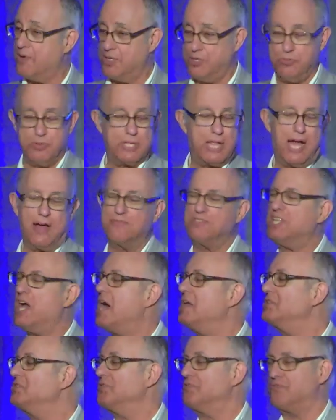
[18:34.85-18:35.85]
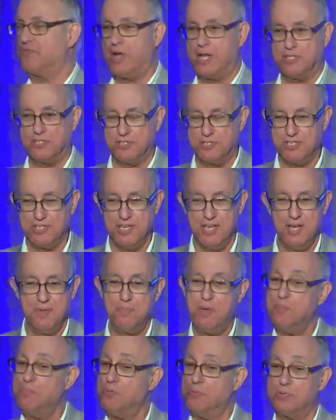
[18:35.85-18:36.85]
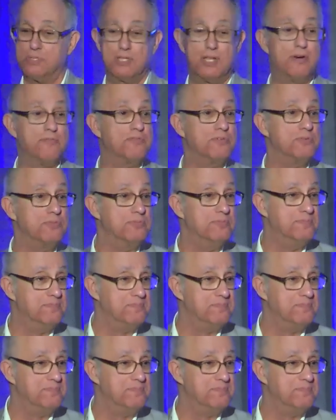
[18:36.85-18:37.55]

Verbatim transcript: you will have tons of friends people will love you.